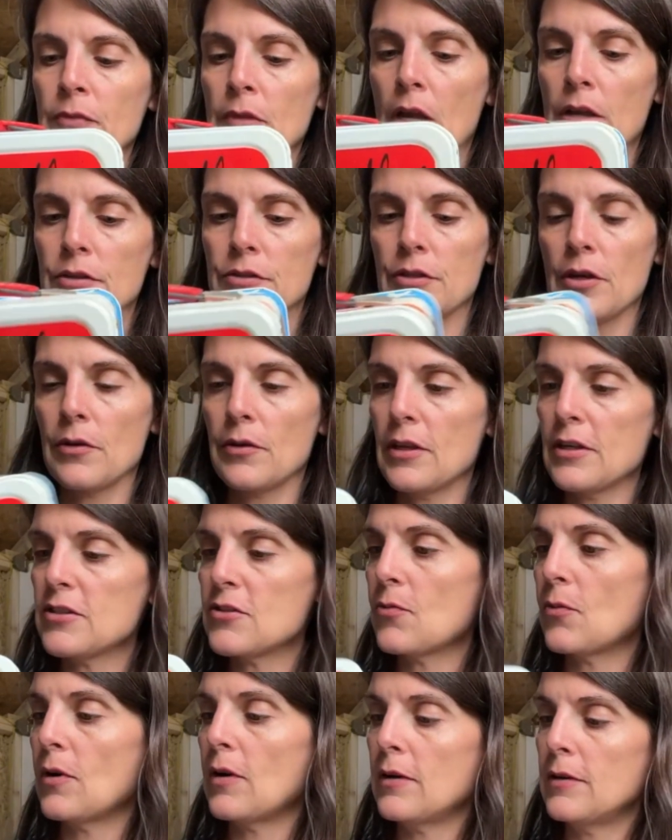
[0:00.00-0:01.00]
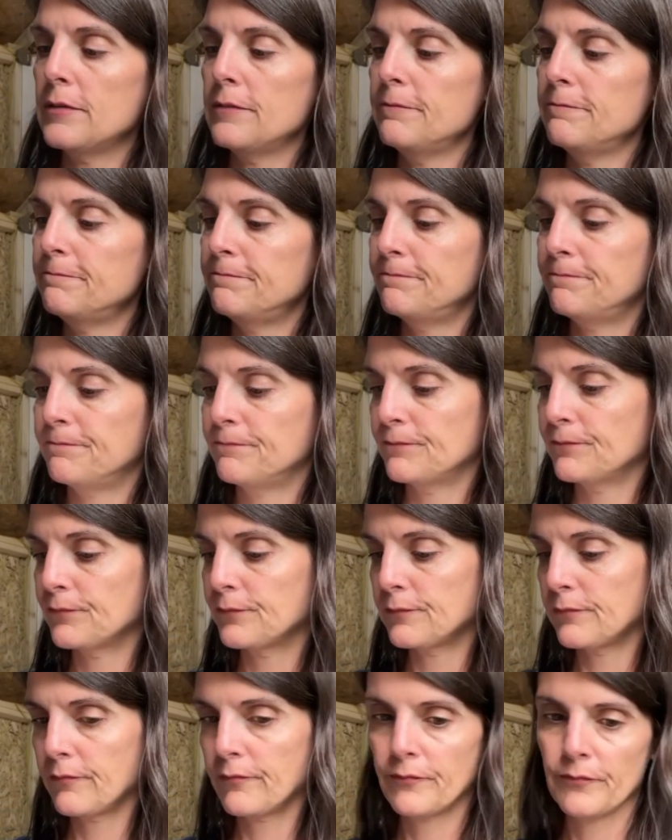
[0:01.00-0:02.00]
So this one
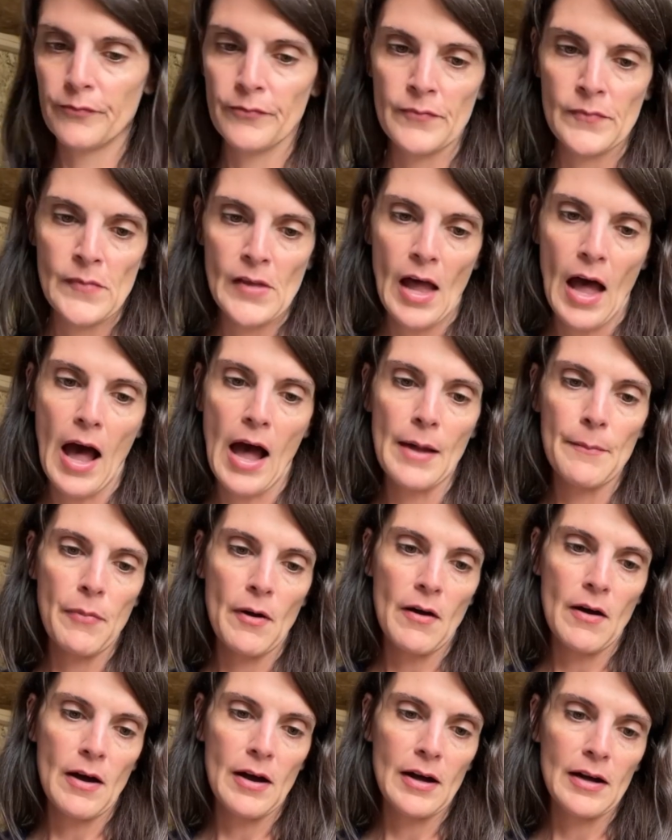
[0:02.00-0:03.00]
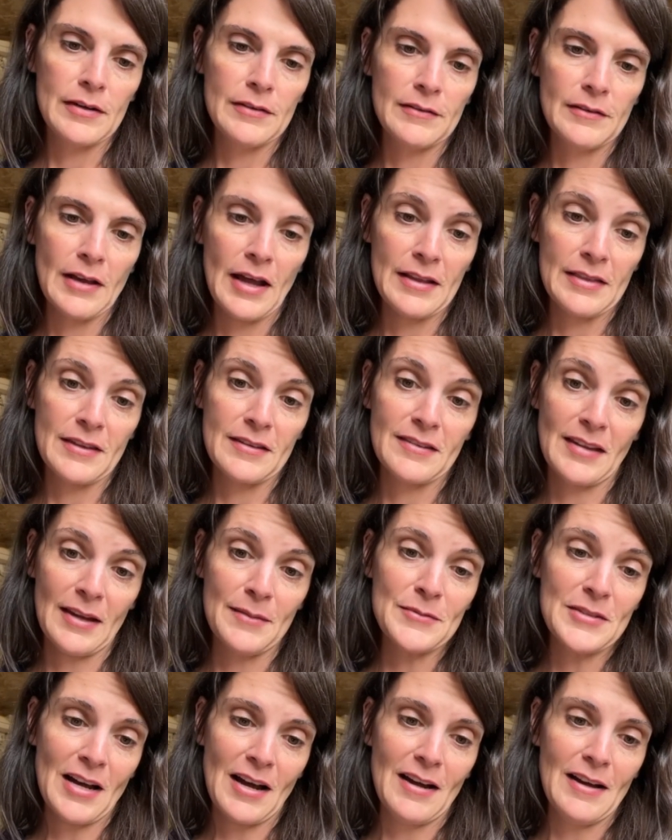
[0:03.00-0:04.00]
I bought at the same
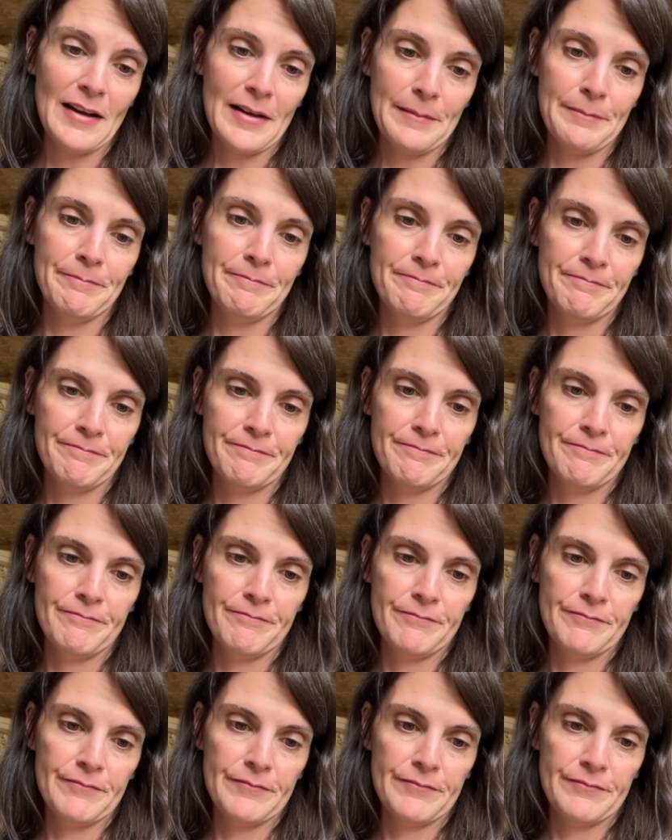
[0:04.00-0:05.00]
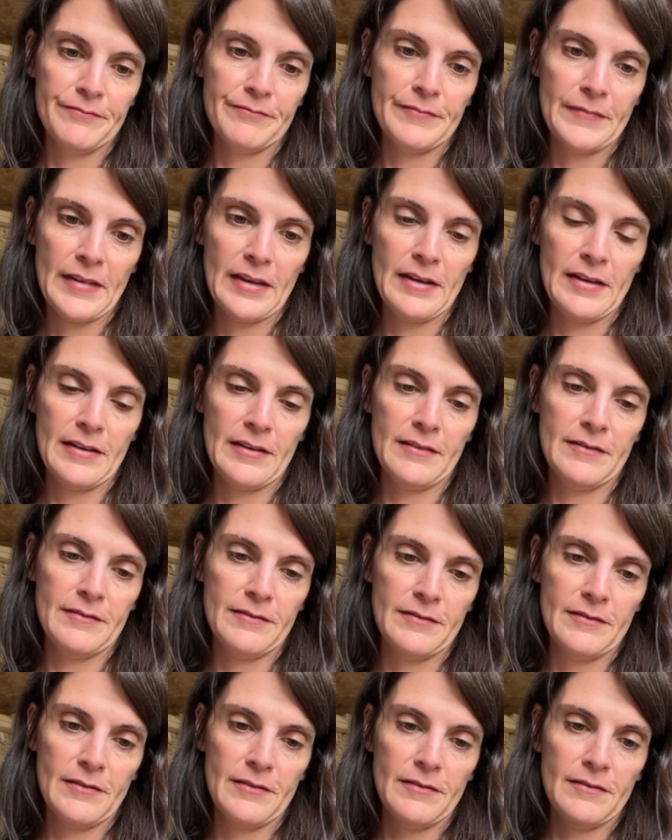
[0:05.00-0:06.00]
time
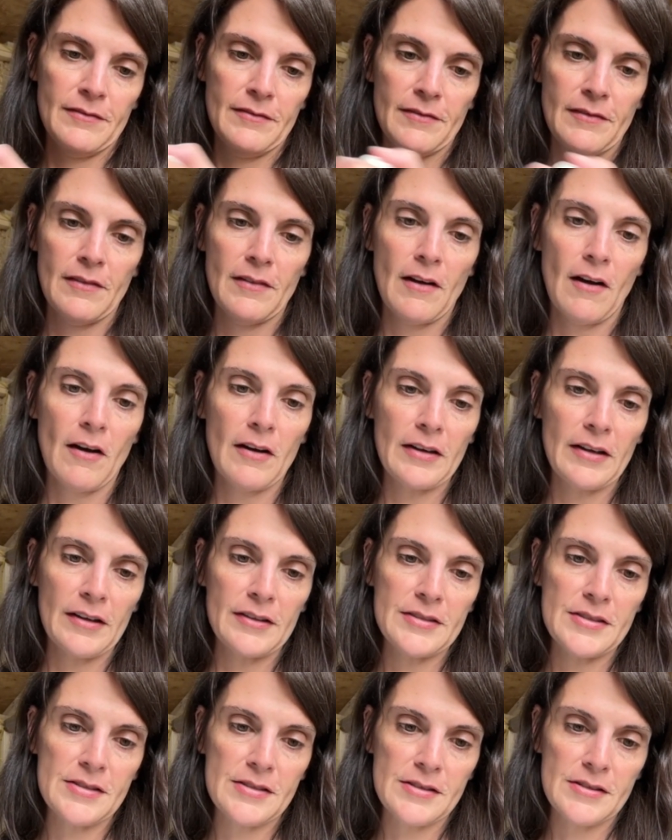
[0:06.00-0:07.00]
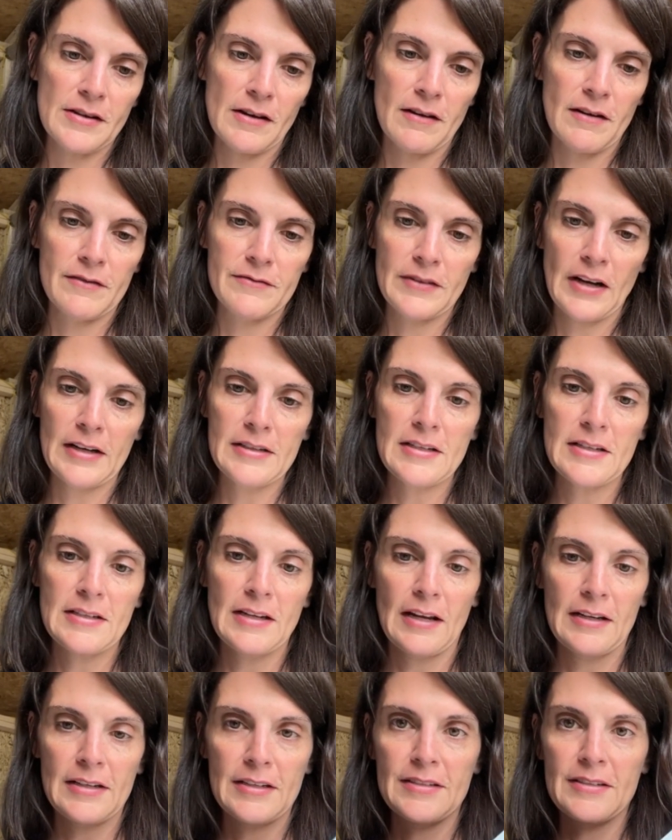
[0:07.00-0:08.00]
in August of
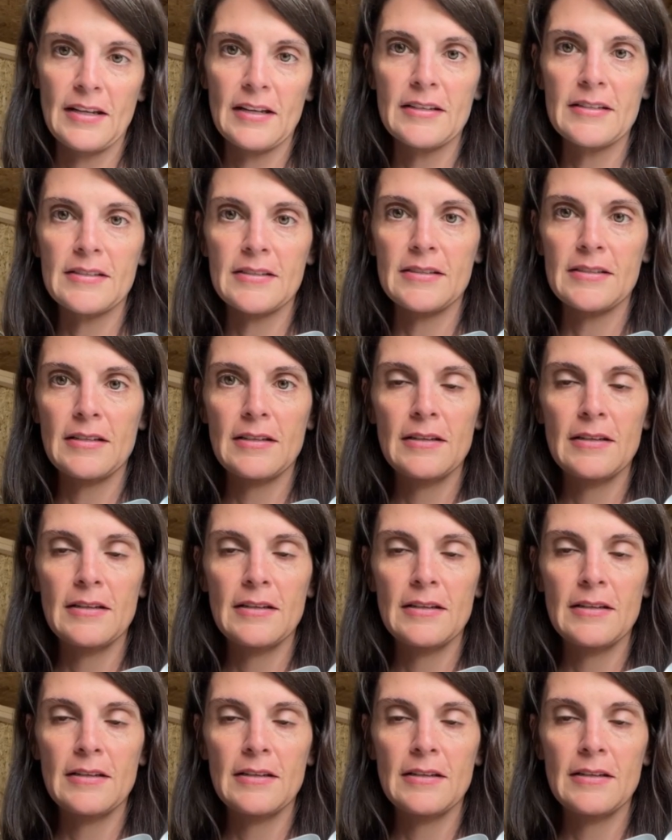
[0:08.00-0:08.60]
1996.